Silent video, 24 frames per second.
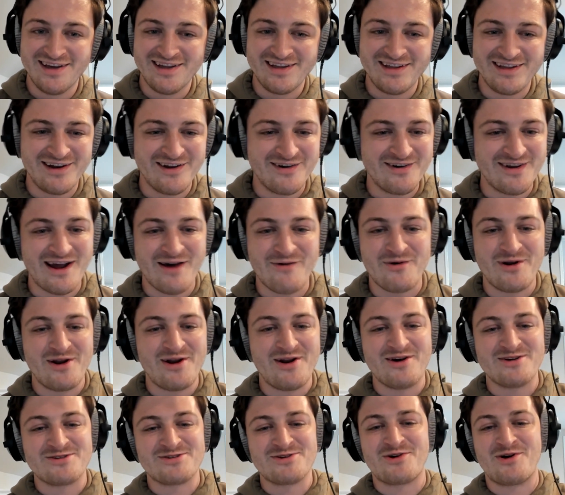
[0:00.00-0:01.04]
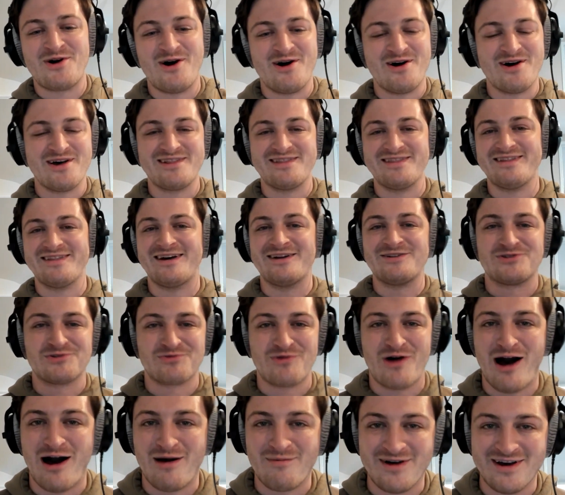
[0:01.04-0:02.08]
You know, and I wouldn't also call it a
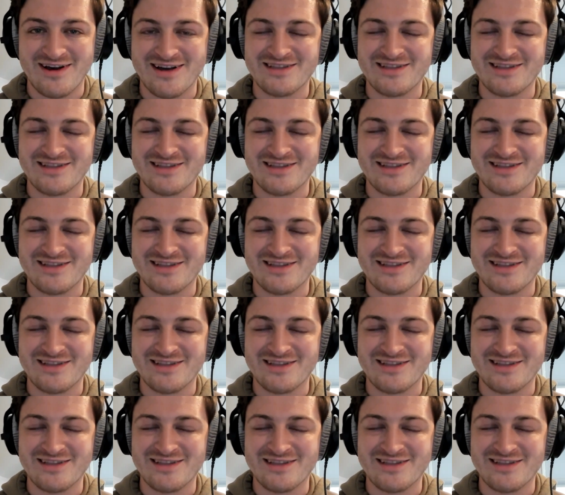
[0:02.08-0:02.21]
drama.